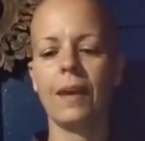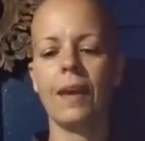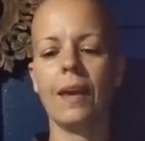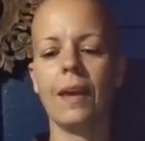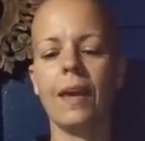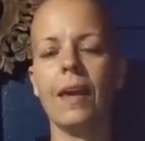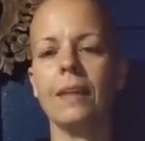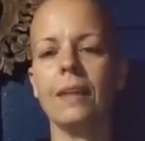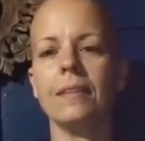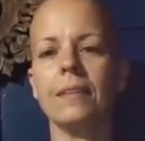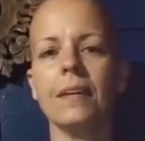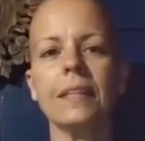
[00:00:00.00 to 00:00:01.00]
And
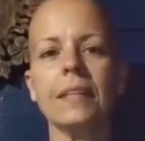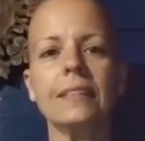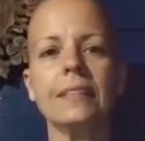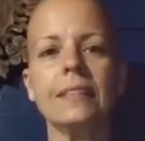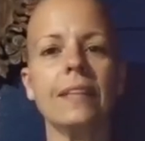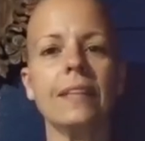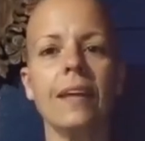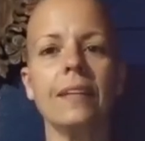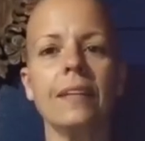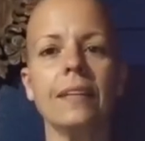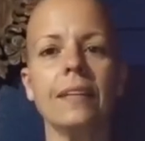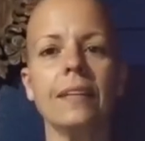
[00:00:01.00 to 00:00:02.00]
there he stayed
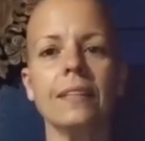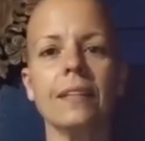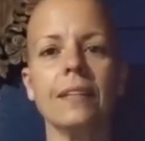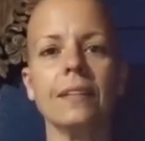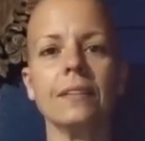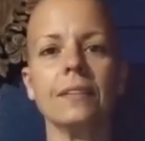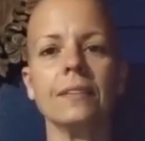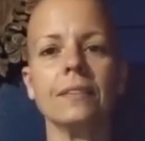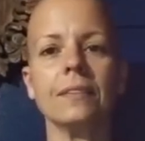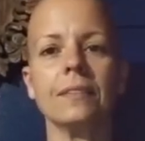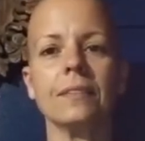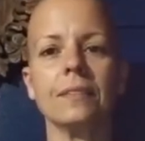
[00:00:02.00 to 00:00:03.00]
until
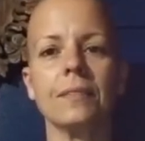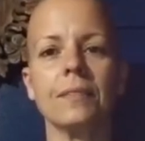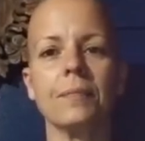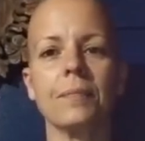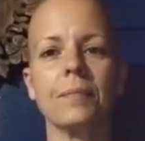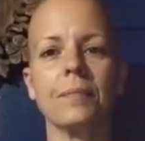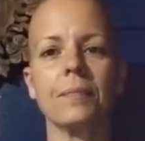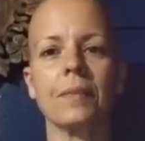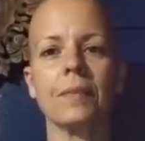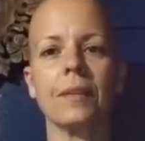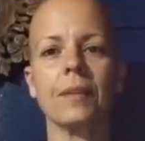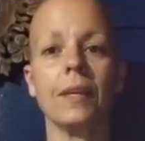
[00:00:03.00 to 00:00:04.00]

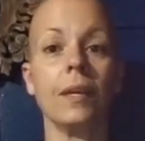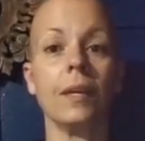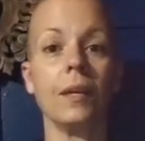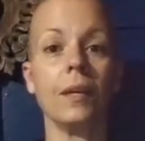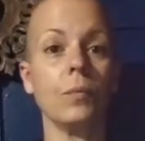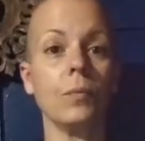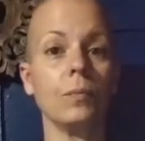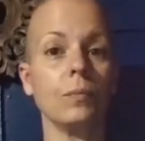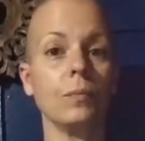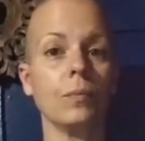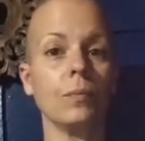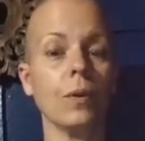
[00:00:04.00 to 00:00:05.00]
he
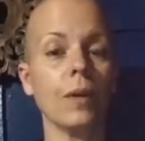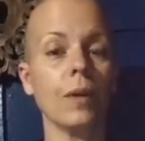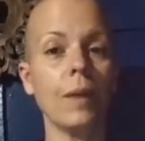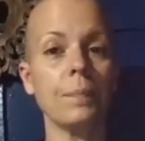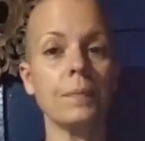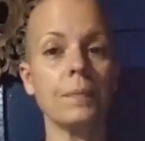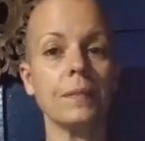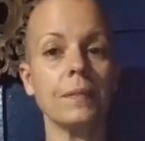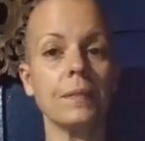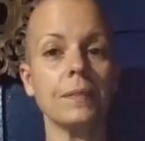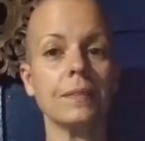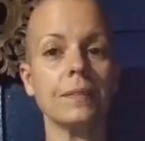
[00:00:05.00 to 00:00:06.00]
woke up
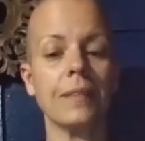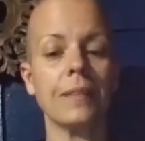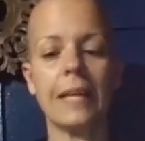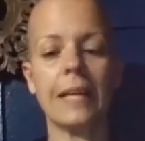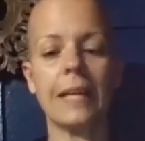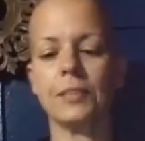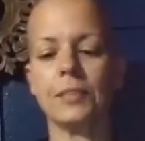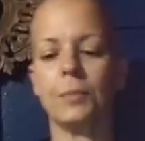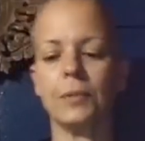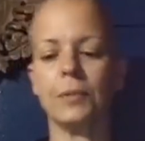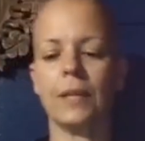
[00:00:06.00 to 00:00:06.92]
as a Buddha.